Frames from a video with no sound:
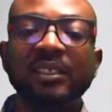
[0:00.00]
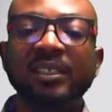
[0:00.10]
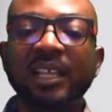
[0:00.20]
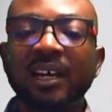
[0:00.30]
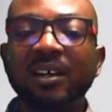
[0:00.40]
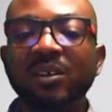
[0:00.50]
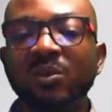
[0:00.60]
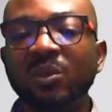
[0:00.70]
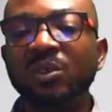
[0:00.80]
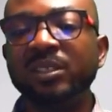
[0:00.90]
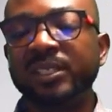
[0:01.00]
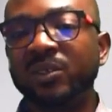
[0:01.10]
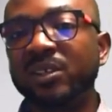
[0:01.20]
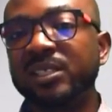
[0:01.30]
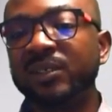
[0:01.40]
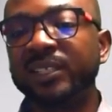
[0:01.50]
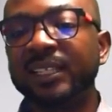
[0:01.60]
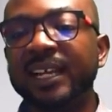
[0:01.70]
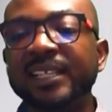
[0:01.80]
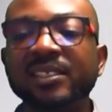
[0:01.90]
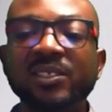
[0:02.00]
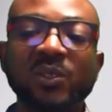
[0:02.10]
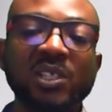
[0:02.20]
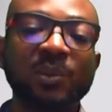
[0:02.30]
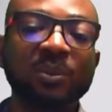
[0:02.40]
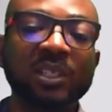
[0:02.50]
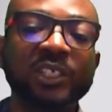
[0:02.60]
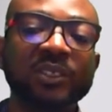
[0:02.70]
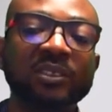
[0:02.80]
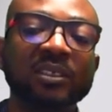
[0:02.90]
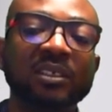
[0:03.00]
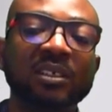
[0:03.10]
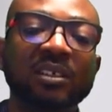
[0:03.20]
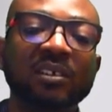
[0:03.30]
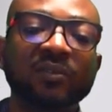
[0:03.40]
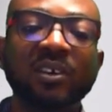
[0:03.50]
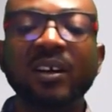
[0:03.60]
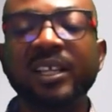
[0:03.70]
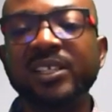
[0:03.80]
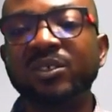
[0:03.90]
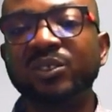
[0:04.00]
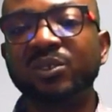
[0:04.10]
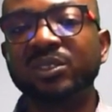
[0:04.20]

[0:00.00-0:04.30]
Now, we will discuss the underlying source population for our case control